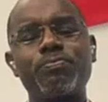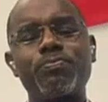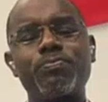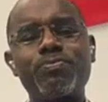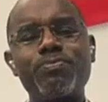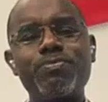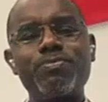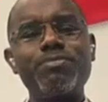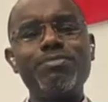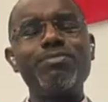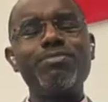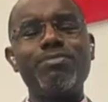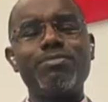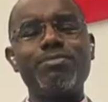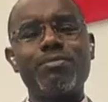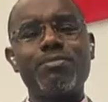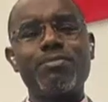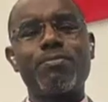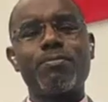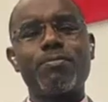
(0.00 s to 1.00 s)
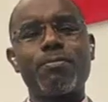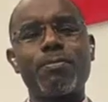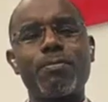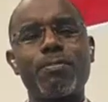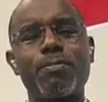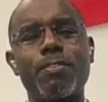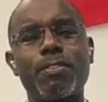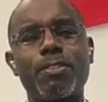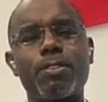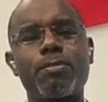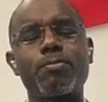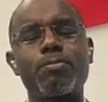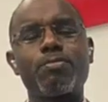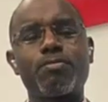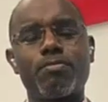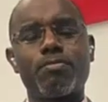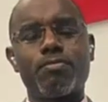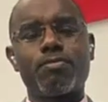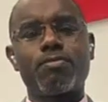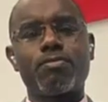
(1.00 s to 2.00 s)
Sure. I mean, if you thought that it's
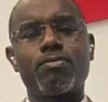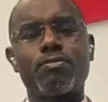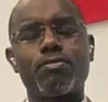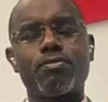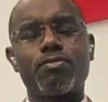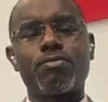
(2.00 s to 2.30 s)
expensive at